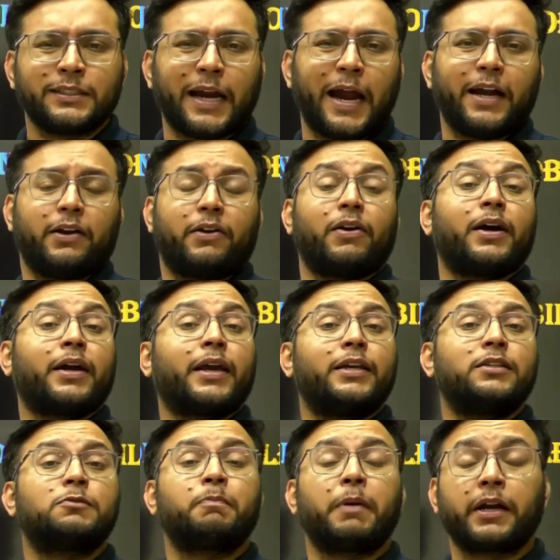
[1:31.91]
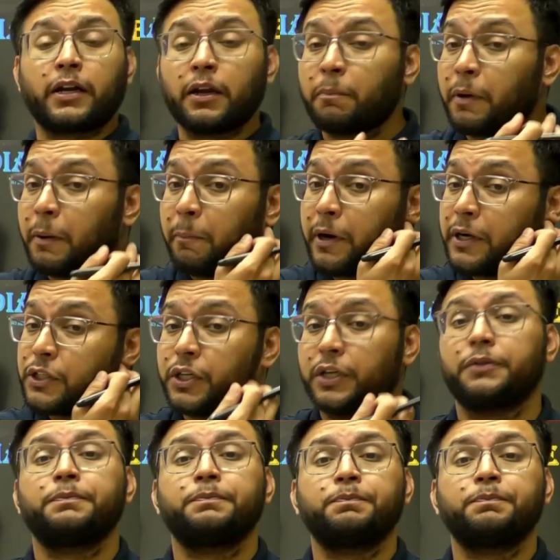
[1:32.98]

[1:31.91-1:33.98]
and drug inspector preparation.